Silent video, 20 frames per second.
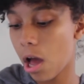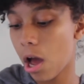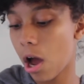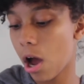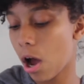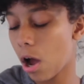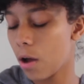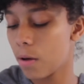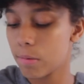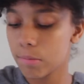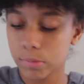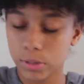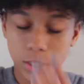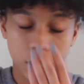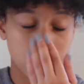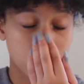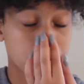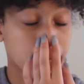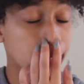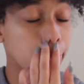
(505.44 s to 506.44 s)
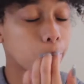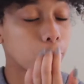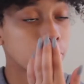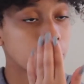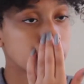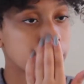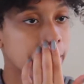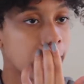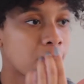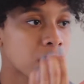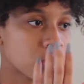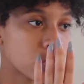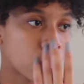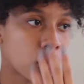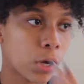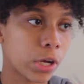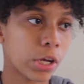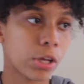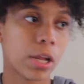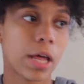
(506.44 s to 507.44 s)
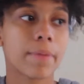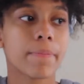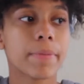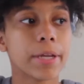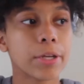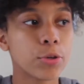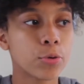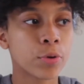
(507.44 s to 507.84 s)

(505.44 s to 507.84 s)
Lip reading: To use castor oil, I mean,